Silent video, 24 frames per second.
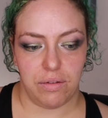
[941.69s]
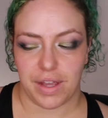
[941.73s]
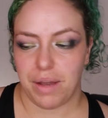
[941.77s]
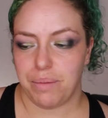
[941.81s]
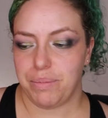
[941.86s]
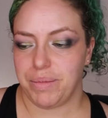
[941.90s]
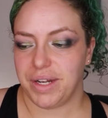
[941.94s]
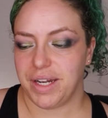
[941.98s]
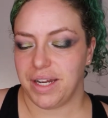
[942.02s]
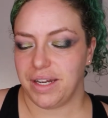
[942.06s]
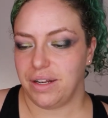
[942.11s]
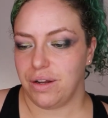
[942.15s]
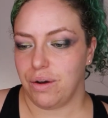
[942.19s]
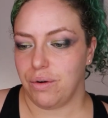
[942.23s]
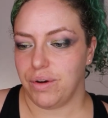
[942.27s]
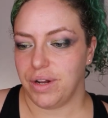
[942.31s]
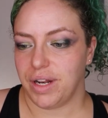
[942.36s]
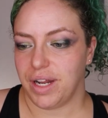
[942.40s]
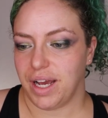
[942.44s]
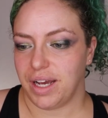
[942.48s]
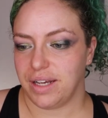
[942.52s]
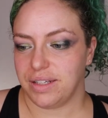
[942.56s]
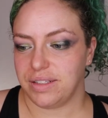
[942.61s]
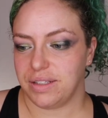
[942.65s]
I mean, I know it
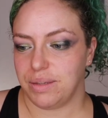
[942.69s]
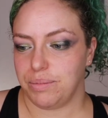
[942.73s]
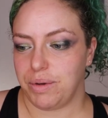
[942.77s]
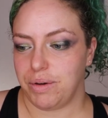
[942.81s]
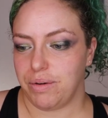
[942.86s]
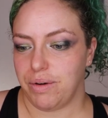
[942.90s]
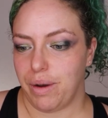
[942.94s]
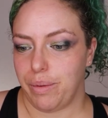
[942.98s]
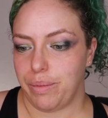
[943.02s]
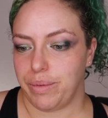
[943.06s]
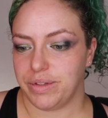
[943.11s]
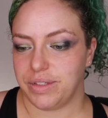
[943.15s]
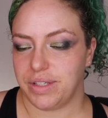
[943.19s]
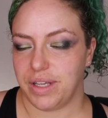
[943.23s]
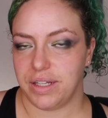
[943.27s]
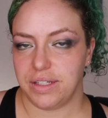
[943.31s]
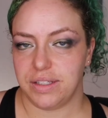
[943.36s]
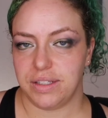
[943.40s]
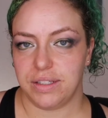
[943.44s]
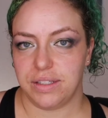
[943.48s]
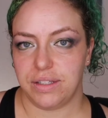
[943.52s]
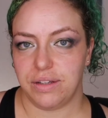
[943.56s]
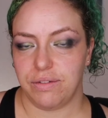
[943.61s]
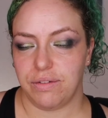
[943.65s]
has to be
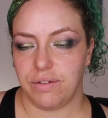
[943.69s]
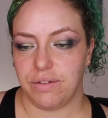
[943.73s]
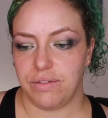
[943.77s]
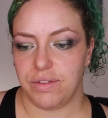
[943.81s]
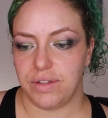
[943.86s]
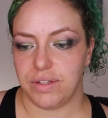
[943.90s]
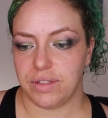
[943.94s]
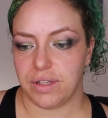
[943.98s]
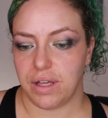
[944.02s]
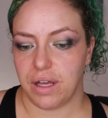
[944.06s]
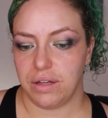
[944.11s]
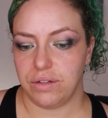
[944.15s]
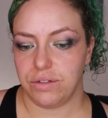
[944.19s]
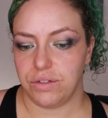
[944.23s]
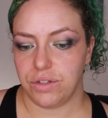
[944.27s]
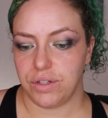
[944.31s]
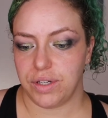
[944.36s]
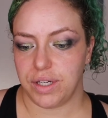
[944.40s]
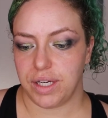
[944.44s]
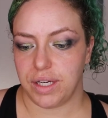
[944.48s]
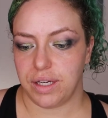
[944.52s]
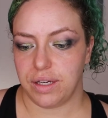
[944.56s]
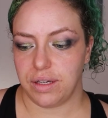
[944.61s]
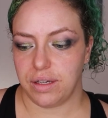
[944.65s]
representative of this
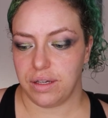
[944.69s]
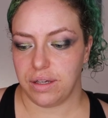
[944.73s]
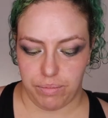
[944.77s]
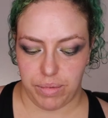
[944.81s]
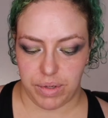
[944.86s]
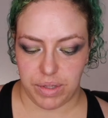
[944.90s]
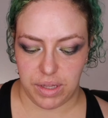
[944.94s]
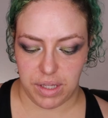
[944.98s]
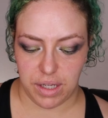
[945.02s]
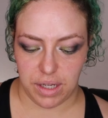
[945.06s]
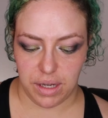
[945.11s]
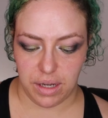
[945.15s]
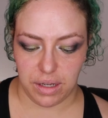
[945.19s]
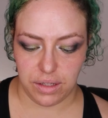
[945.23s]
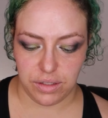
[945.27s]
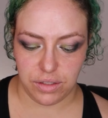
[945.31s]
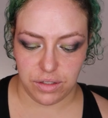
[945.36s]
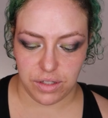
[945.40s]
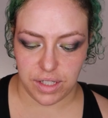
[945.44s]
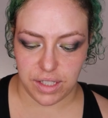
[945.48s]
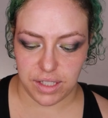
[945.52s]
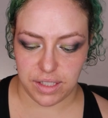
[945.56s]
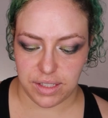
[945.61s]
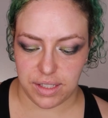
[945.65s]
country, but the
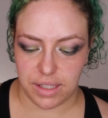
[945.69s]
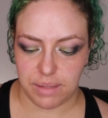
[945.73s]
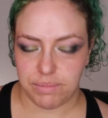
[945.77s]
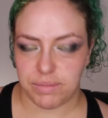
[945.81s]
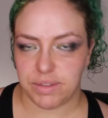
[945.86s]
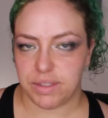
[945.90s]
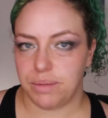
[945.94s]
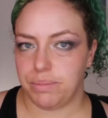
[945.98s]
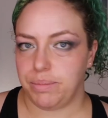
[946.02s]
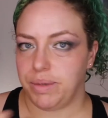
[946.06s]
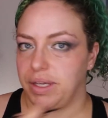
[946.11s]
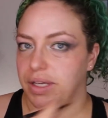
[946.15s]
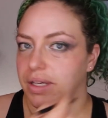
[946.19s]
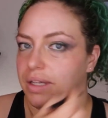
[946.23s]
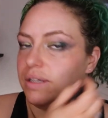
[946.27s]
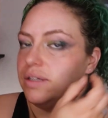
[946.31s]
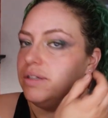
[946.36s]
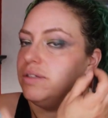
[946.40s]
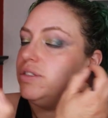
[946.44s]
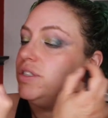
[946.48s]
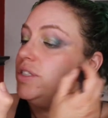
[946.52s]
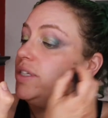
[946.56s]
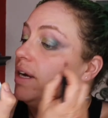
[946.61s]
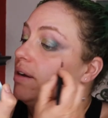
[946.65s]
country seems to
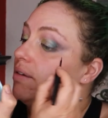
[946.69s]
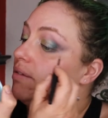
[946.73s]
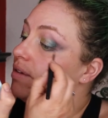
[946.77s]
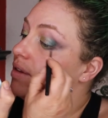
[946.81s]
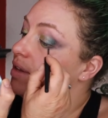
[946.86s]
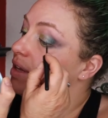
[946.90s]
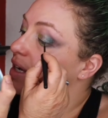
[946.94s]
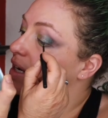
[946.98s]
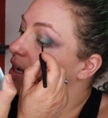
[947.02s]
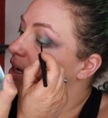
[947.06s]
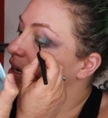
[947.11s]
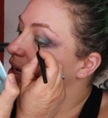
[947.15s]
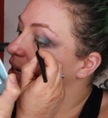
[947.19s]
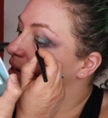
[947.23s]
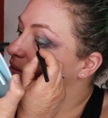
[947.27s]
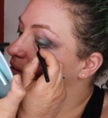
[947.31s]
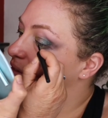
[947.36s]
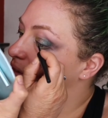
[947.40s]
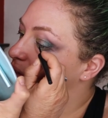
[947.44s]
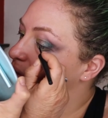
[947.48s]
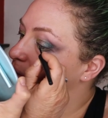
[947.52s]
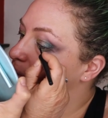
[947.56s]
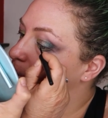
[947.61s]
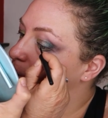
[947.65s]
be generally an
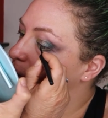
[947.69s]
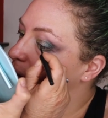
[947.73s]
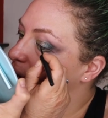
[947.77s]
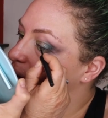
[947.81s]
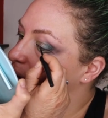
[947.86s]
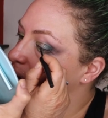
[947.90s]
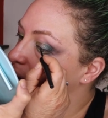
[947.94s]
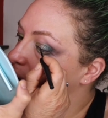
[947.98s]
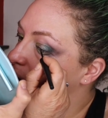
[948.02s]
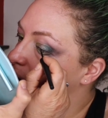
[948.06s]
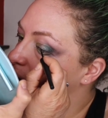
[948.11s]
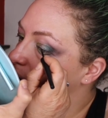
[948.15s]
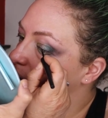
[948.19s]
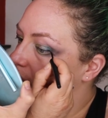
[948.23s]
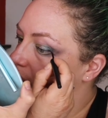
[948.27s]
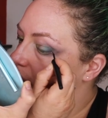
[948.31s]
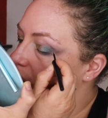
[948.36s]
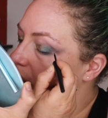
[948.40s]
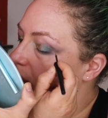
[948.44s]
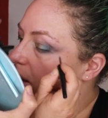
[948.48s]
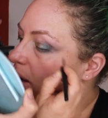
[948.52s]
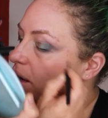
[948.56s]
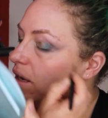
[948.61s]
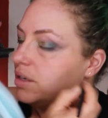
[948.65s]
even spread.
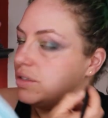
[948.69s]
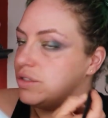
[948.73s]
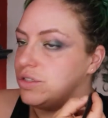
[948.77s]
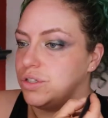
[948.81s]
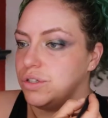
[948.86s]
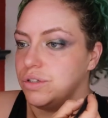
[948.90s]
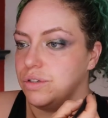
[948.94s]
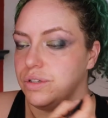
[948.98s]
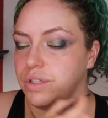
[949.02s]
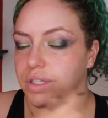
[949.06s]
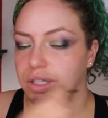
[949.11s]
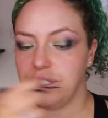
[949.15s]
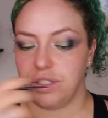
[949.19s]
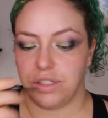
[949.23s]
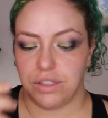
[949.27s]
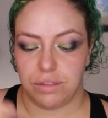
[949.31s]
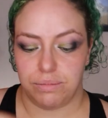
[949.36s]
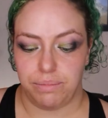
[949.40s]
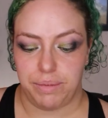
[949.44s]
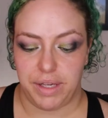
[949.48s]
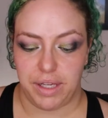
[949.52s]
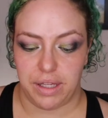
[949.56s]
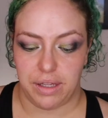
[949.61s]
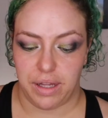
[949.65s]
It can't truly
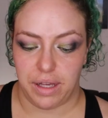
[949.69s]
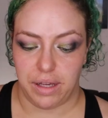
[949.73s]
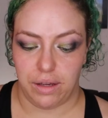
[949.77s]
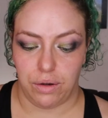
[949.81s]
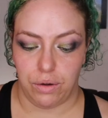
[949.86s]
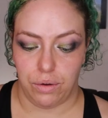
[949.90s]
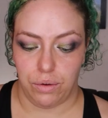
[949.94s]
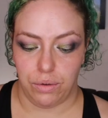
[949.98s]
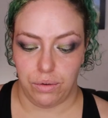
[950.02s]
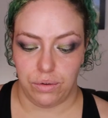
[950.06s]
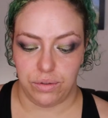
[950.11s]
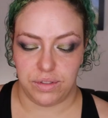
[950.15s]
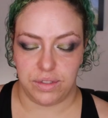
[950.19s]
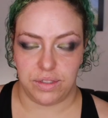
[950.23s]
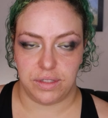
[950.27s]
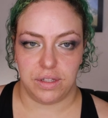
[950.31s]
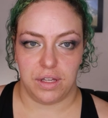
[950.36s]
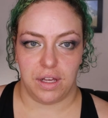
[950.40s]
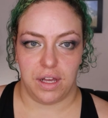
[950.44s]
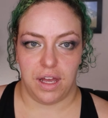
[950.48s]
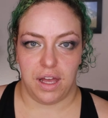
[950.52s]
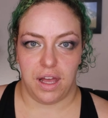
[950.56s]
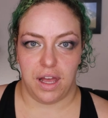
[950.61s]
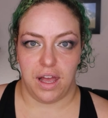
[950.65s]
just be like who's
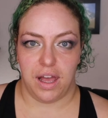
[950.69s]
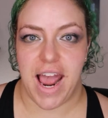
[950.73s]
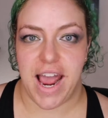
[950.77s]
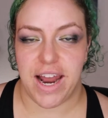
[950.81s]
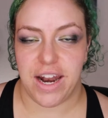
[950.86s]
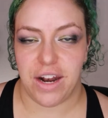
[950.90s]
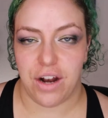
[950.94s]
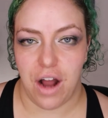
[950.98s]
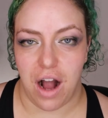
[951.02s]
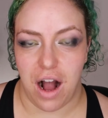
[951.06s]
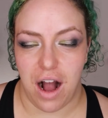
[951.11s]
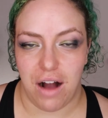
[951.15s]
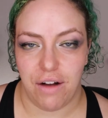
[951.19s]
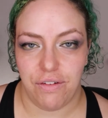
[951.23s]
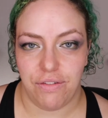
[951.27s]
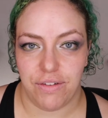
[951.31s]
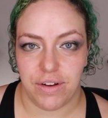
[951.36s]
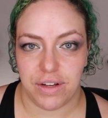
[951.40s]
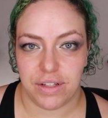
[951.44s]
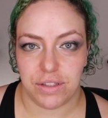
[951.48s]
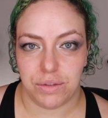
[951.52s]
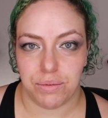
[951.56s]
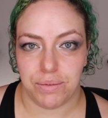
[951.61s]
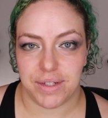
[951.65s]
in the
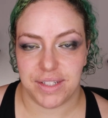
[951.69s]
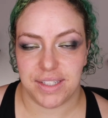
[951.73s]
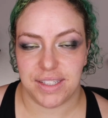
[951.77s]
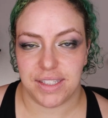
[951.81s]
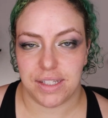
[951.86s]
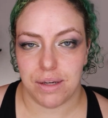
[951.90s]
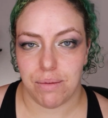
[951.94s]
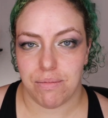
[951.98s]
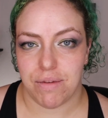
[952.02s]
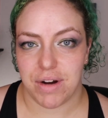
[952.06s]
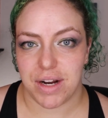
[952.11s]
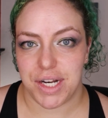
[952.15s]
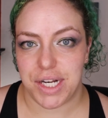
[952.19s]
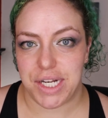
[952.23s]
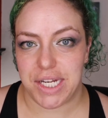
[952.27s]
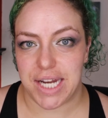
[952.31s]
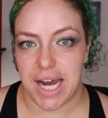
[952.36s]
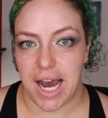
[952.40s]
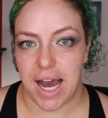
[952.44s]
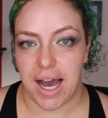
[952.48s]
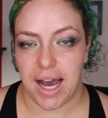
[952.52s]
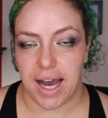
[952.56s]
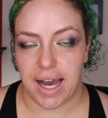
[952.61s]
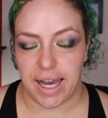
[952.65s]
office when someone
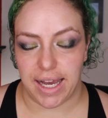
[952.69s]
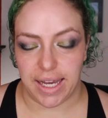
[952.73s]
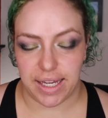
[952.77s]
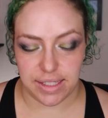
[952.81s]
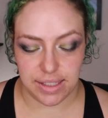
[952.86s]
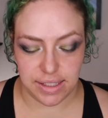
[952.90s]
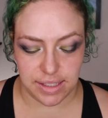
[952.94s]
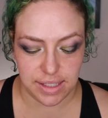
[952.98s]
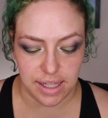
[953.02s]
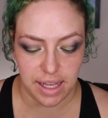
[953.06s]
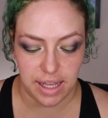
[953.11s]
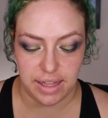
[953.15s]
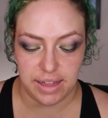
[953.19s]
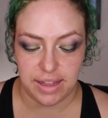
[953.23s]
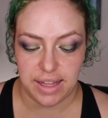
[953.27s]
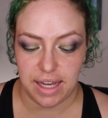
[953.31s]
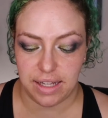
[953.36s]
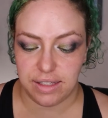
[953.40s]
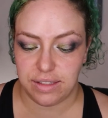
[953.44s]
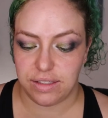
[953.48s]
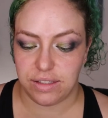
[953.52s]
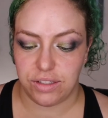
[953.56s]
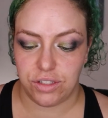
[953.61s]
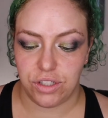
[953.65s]
dies. Like,
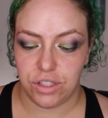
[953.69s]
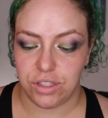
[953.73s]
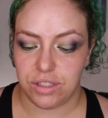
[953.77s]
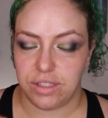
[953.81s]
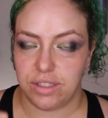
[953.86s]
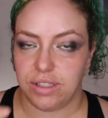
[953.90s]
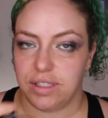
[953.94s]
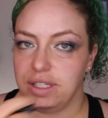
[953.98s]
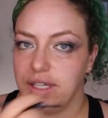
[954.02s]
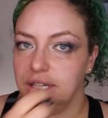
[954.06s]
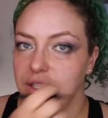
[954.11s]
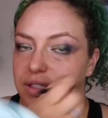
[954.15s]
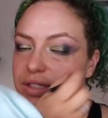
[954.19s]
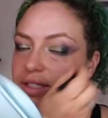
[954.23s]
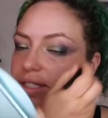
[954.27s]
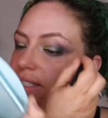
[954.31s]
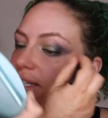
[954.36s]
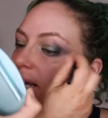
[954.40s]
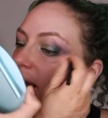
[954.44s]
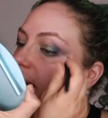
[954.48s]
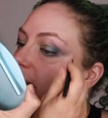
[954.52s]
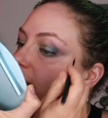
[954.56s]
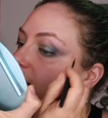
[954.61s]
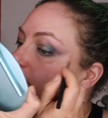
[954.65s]
that's just
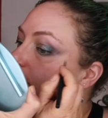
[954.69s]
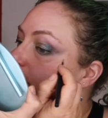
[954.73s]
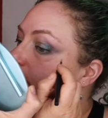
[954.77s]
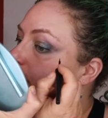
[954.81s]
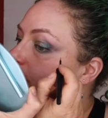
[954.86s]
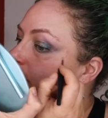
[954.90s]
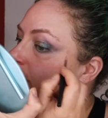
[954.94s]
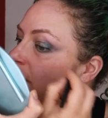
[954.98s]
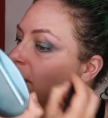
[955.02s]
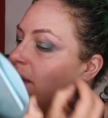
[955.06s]
insane.